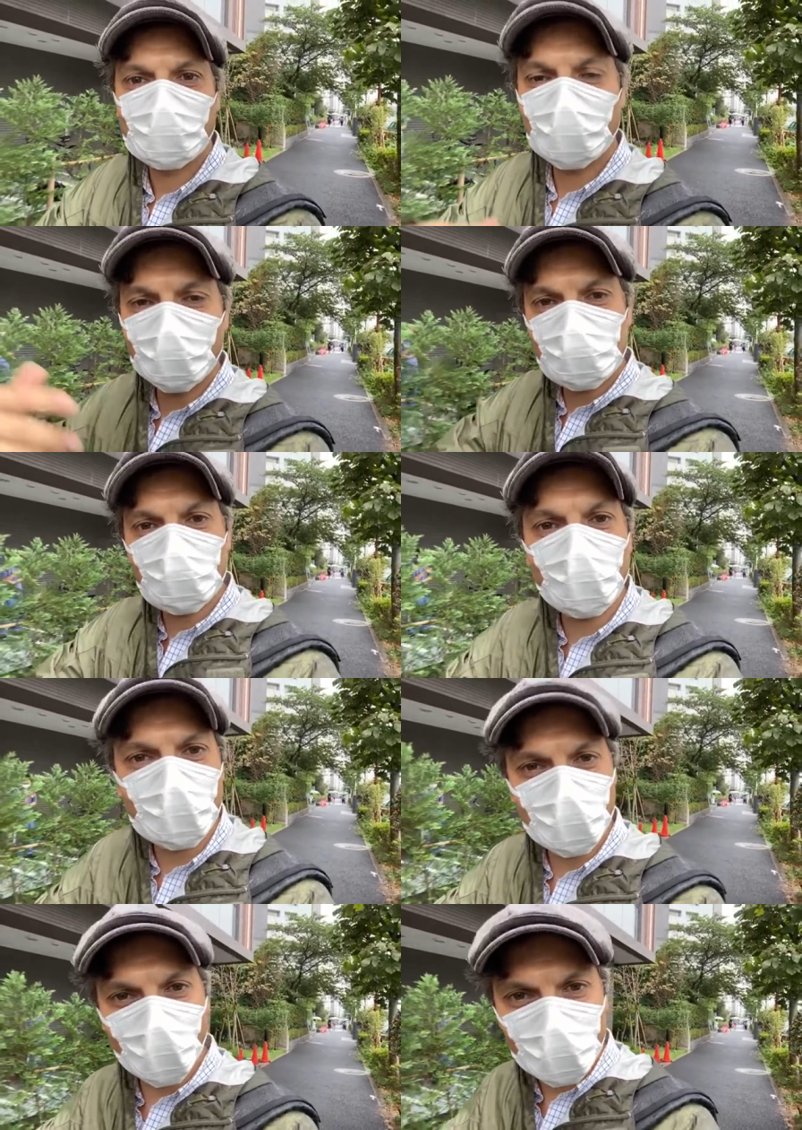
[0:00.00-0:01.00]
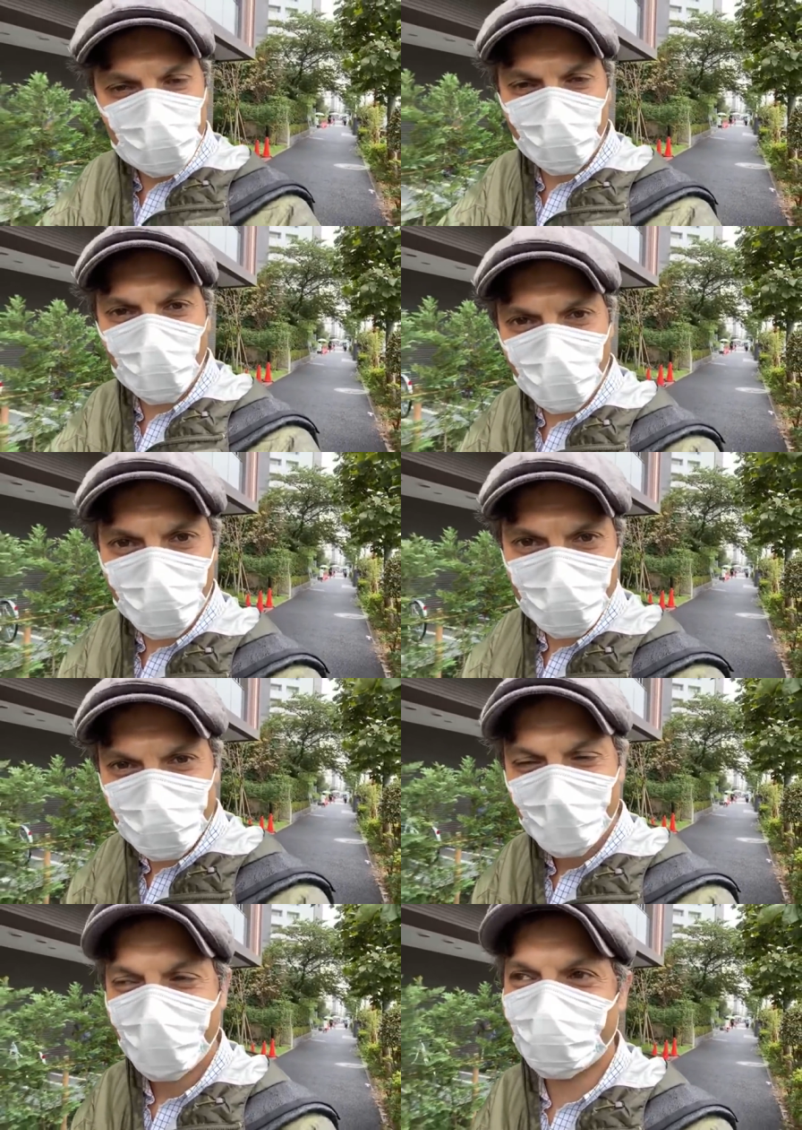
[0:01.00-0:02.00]
Tell us about your
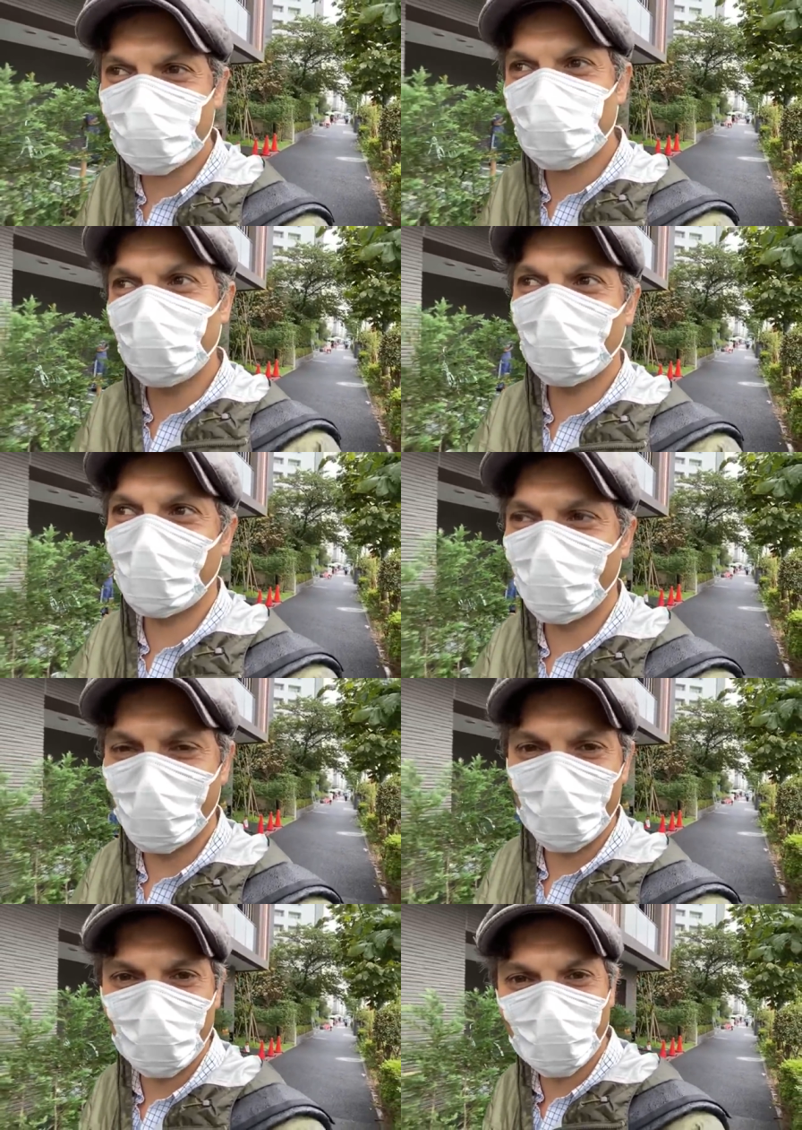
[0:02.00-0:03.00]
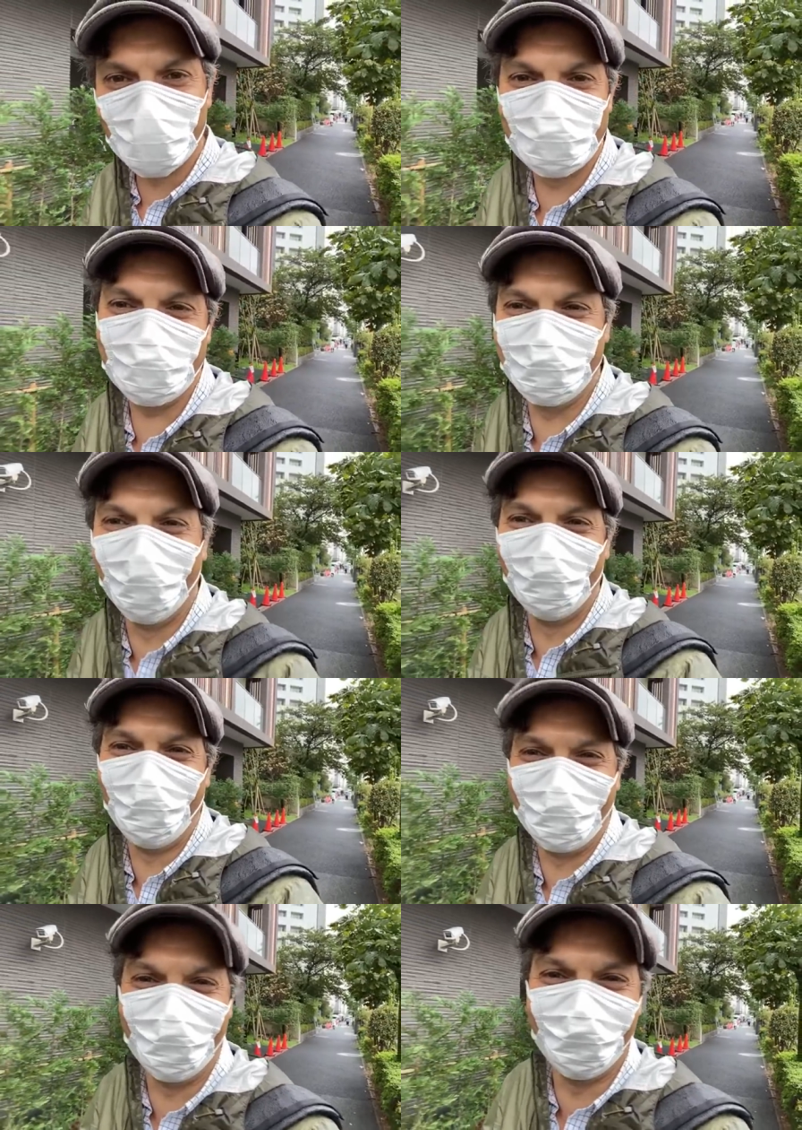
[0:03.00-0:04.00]
experience at the Shinagawa Immigration
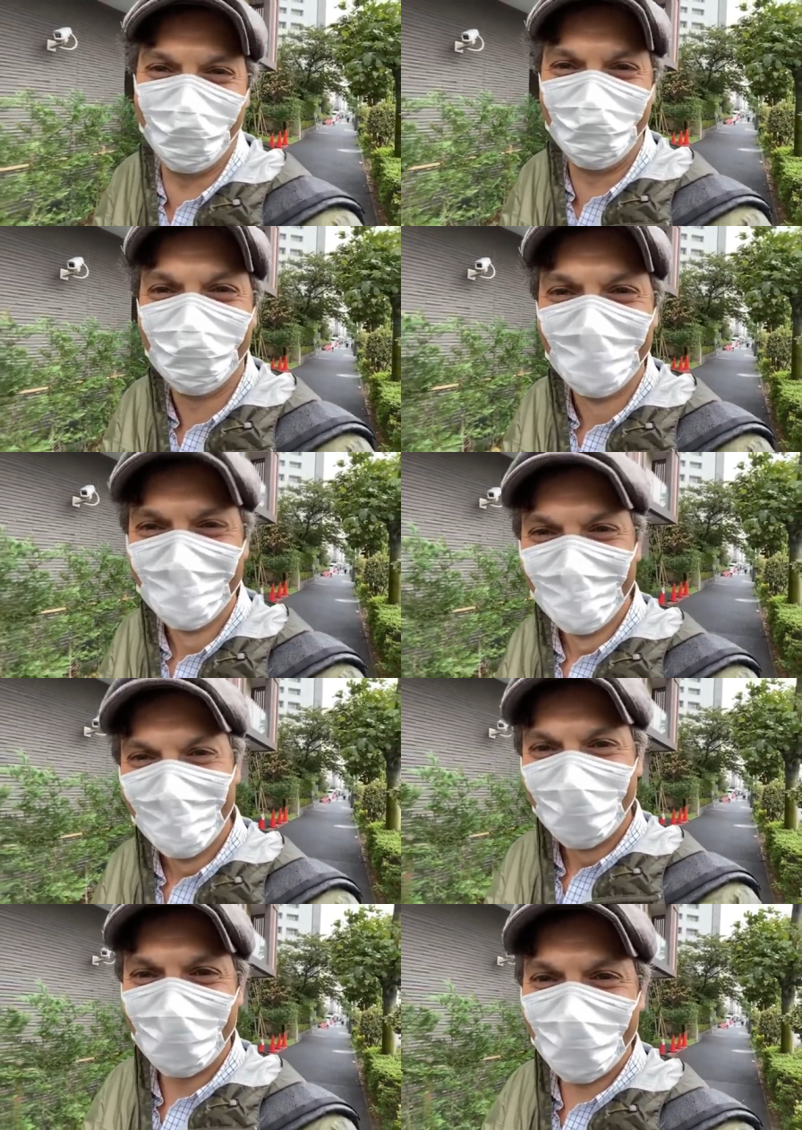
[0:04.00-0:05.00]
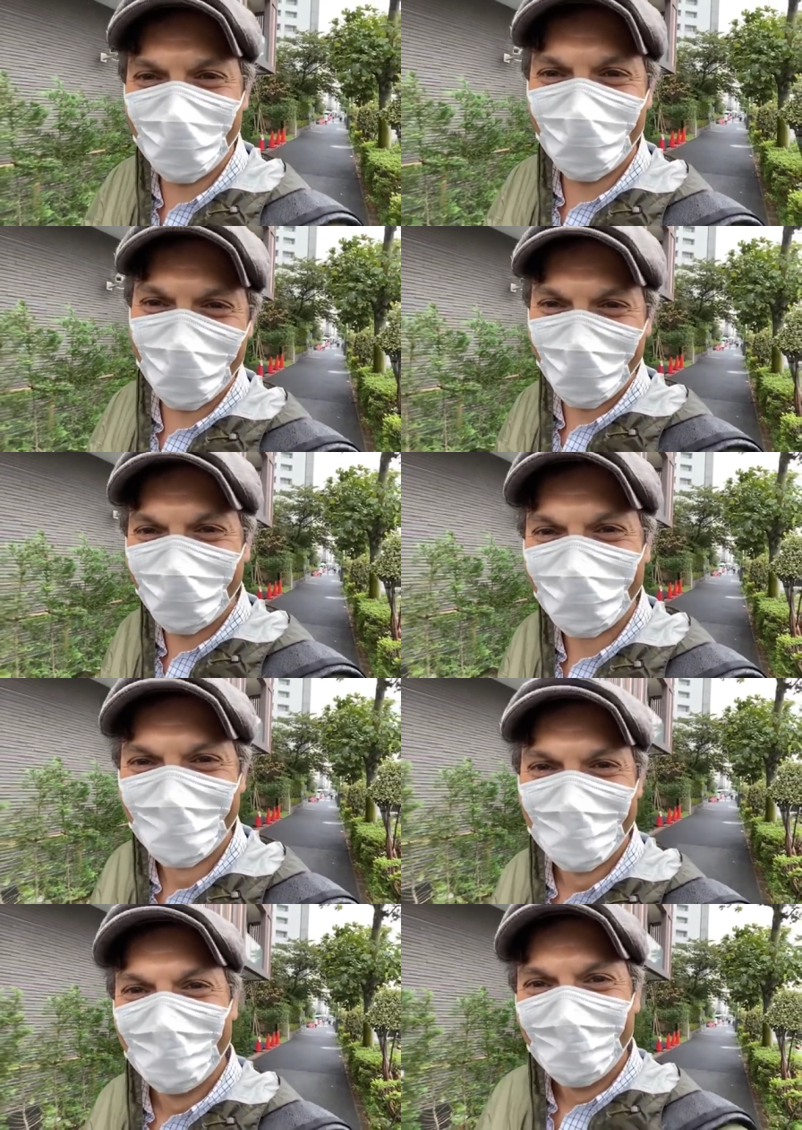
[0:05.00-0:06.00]
Department. Oh,
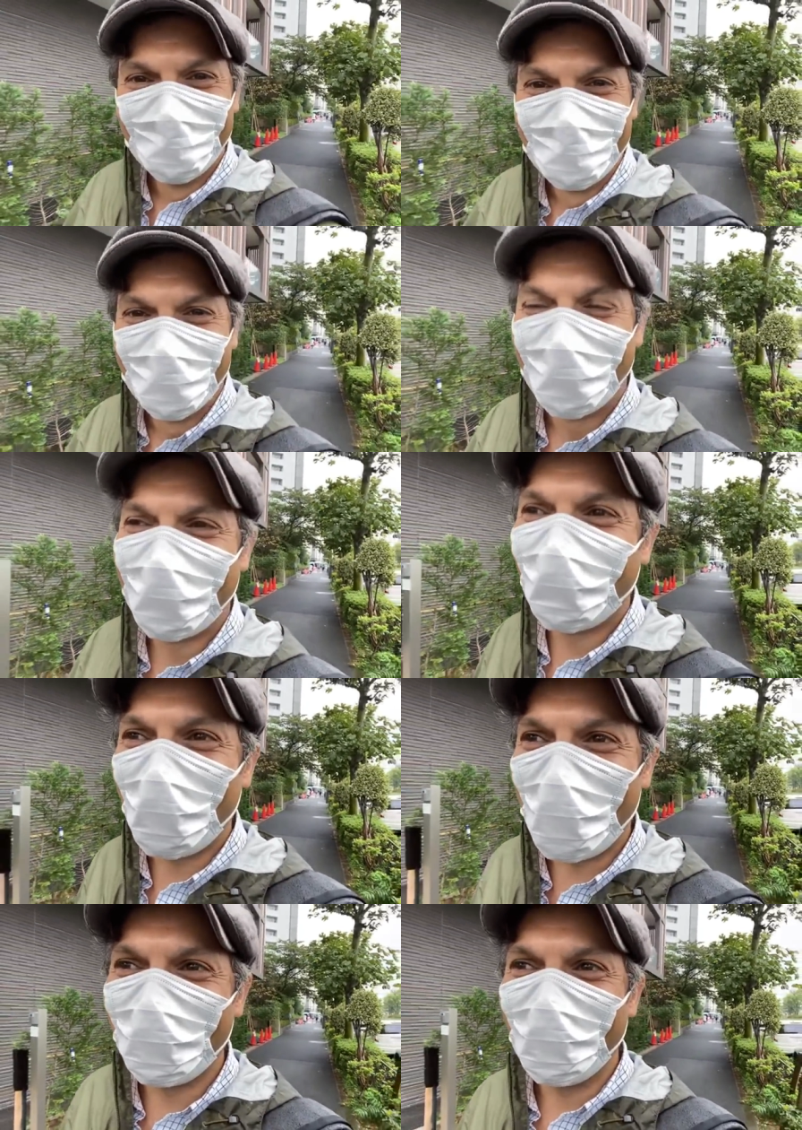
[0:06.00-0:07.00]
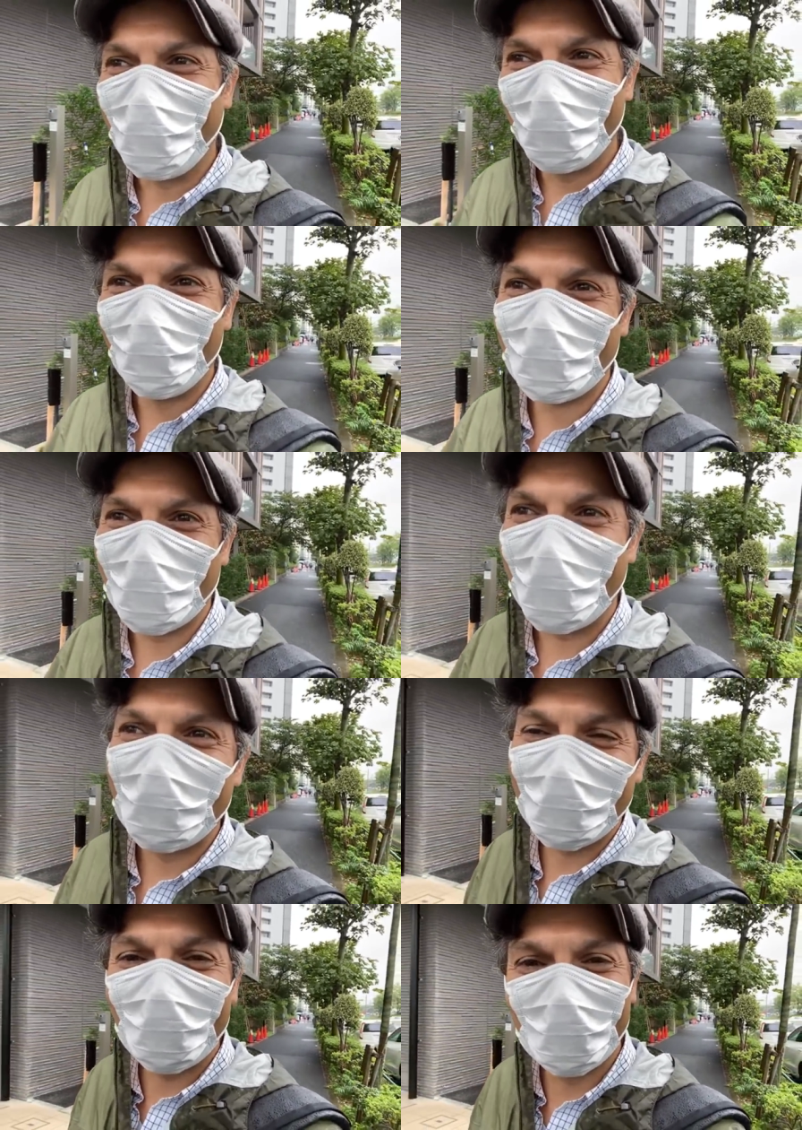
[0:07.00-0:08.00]
Irvan, I
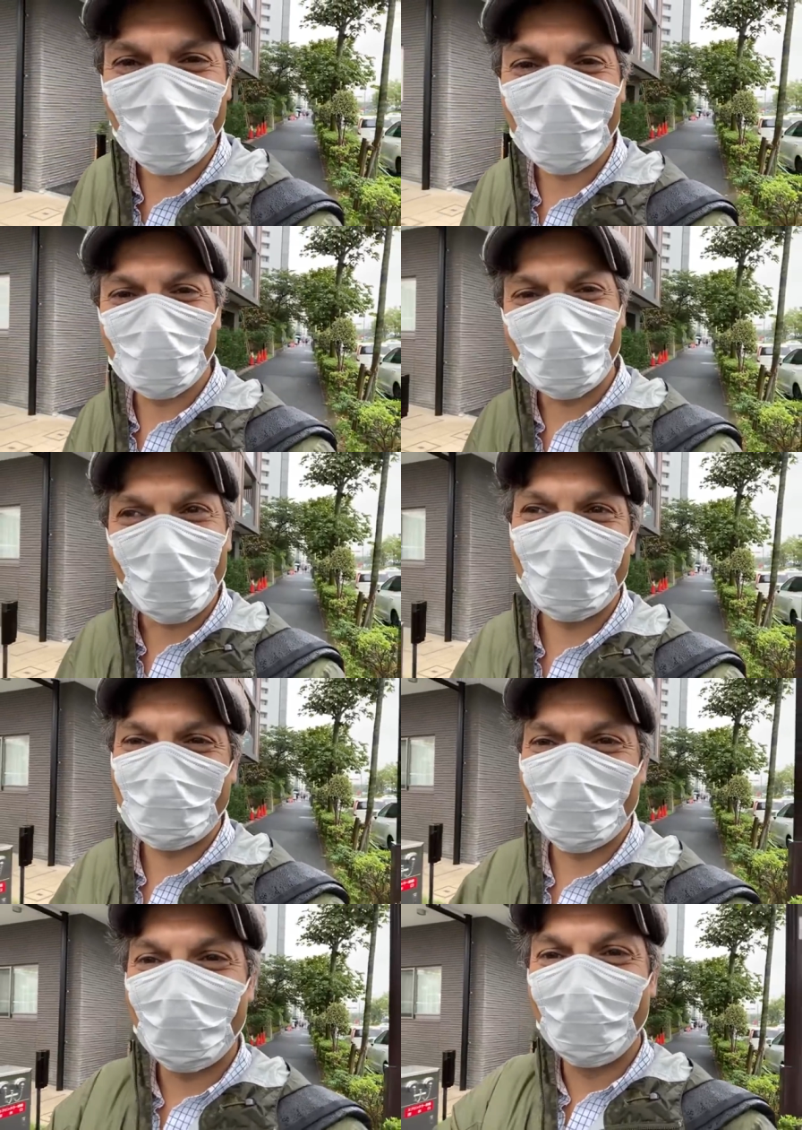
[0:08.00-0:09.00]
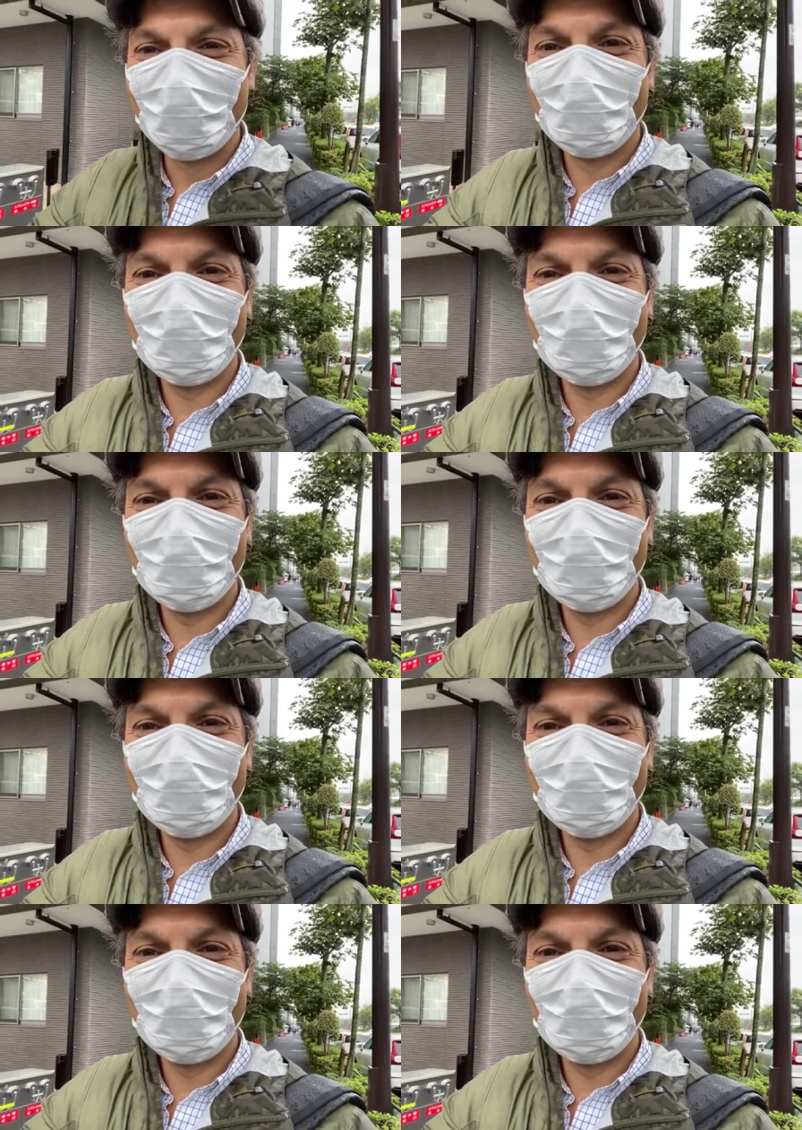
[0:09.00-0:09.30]
think I'm gonna get that.